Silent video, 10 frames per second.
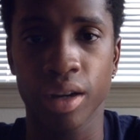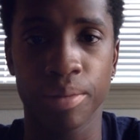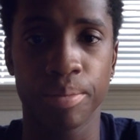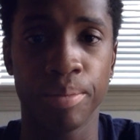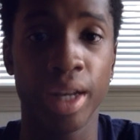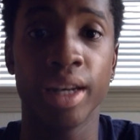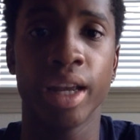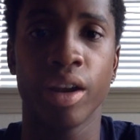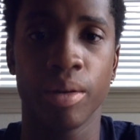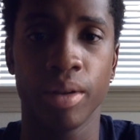or meat and
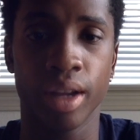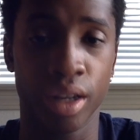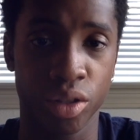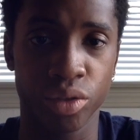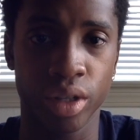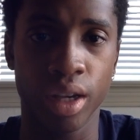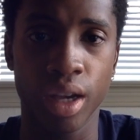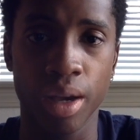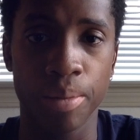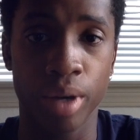dairy industry
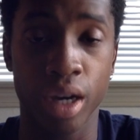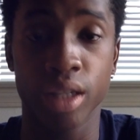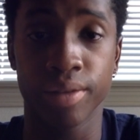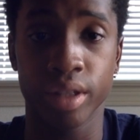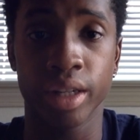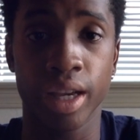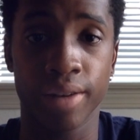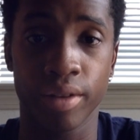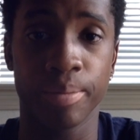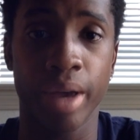because of its
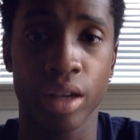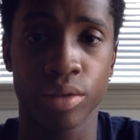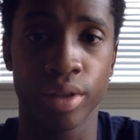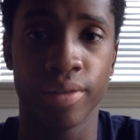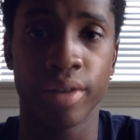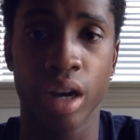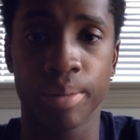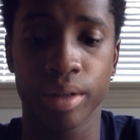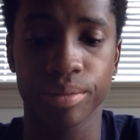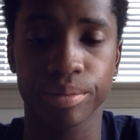negative impacts on the
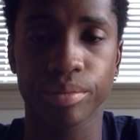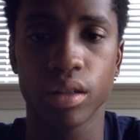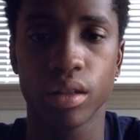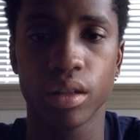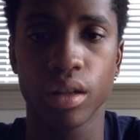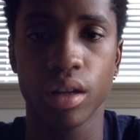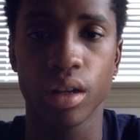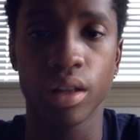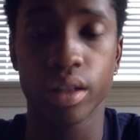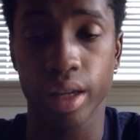environment.
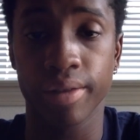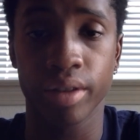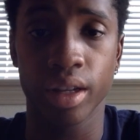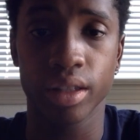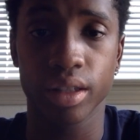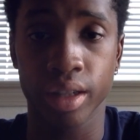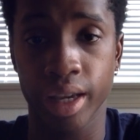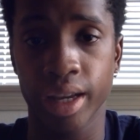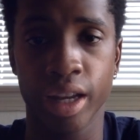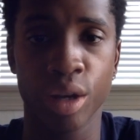This evidence,
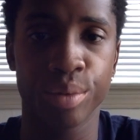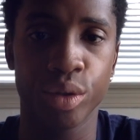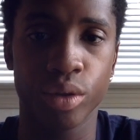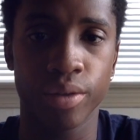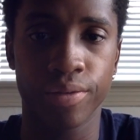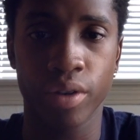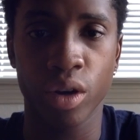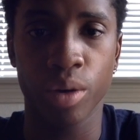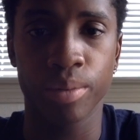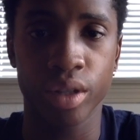again, helps to
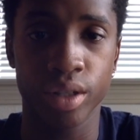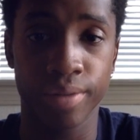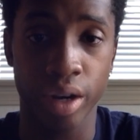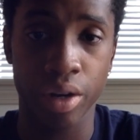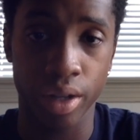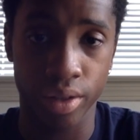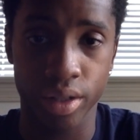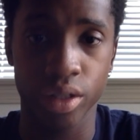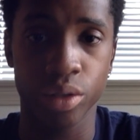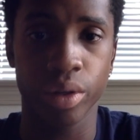confirm the severity of the
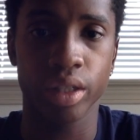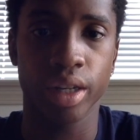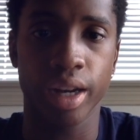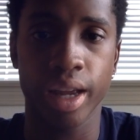situation at